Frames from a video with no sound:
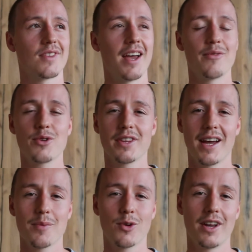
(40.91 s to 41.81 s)
Every
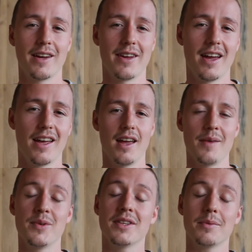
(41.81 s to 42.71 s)
time when
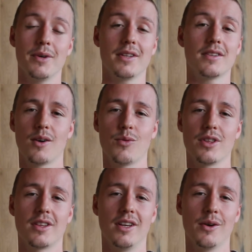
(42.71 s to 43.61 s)
I'm intimate
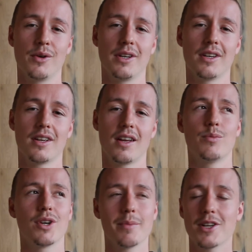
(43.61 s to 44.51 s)
with Leonie,
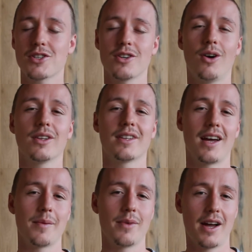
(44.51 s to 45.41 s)
pretty much all the
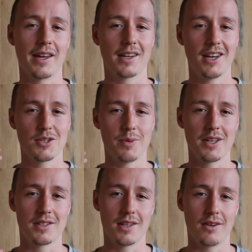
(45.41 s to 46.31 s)
time I catch
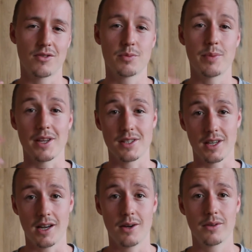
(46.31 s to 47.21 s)
myself
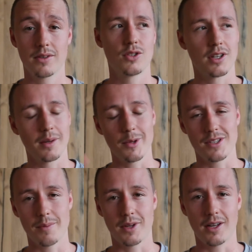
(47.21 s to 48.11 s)
spacing out, thinking about
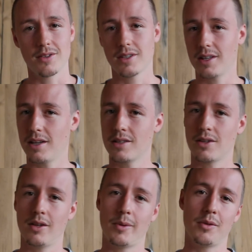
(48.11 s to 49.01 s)
something else, and then it's
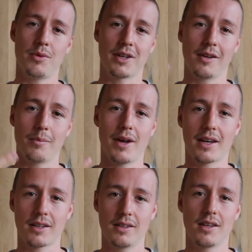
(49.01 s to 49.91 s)
all about bringing
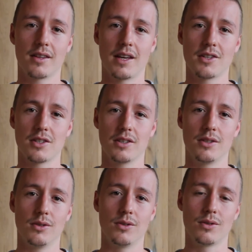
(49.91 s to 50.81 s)
back the attention
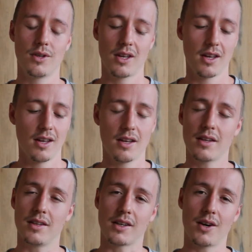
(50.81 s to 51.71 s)
to
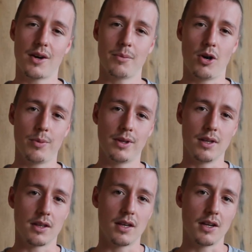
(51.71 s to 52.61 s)
the current moment,
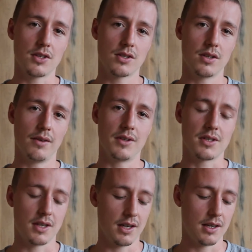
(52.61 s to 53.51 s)
the touch of the
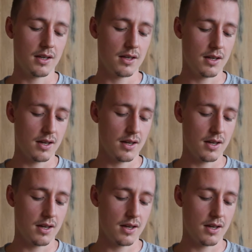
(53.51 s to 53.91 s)
skin,